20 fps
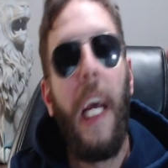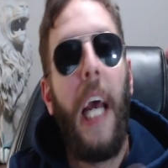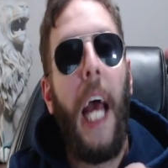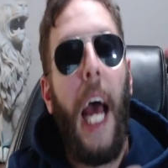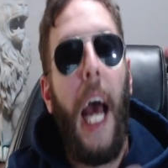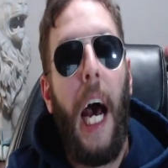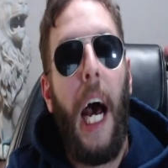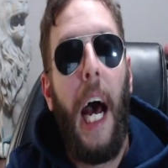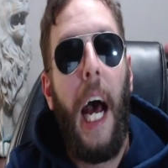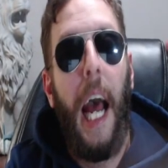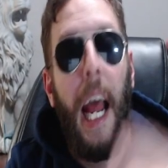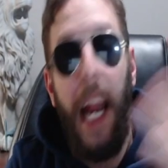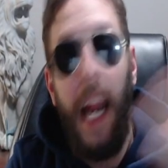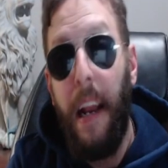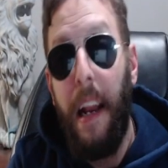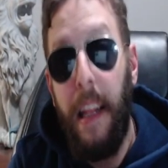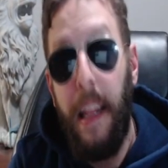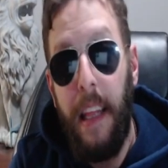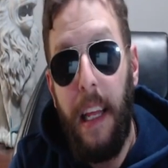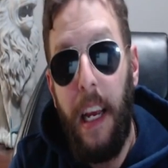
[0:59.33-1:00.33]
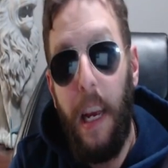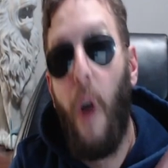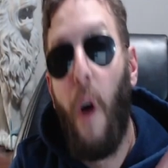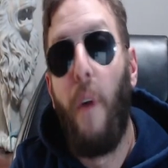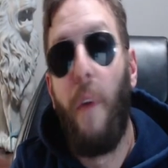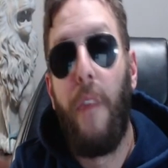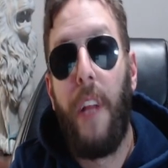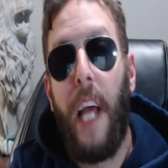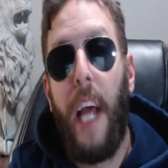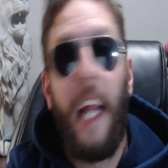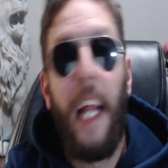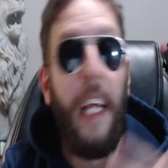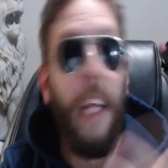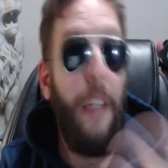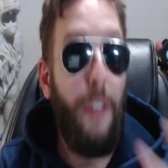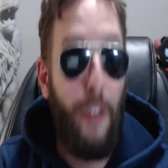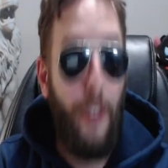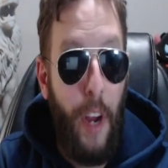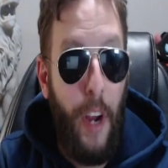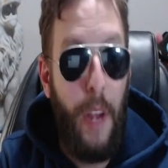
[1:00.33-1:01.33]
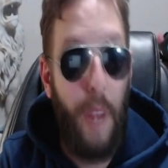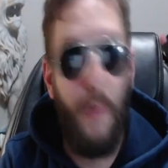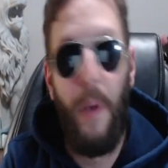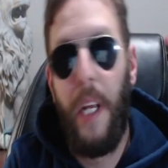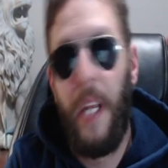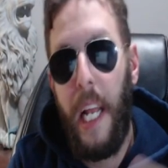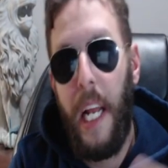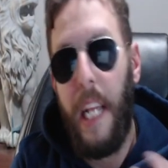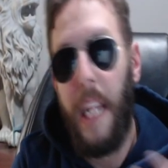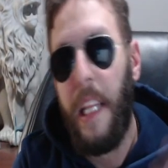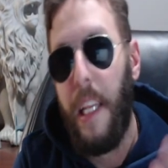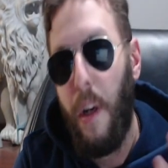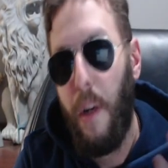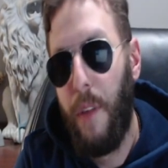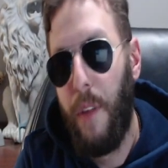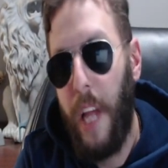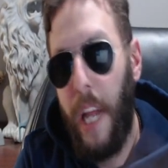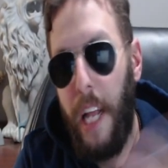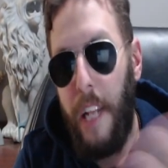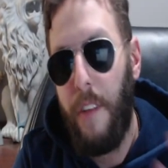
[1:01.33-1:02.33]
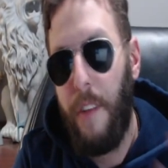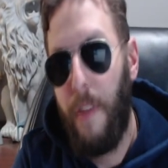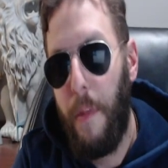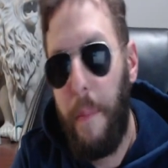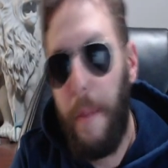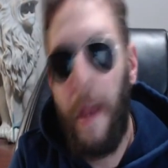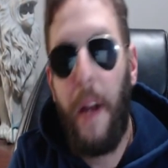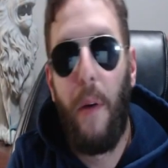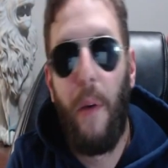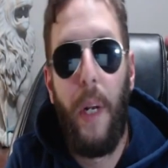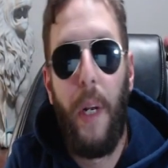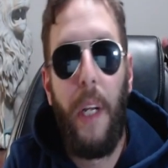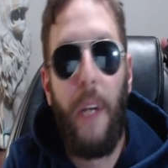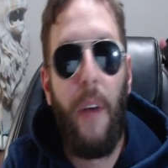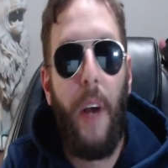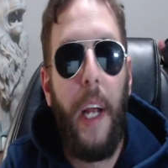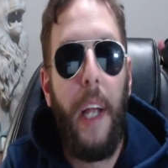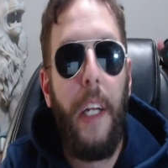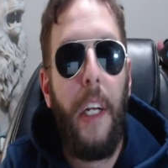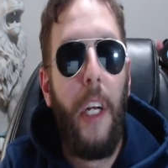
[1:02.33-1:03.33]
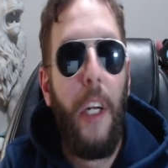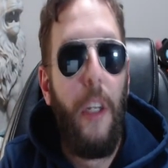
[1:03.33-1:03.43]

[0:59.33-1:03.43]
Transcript: Uh, and anything over that is a great week. Anything over that is a better week, right?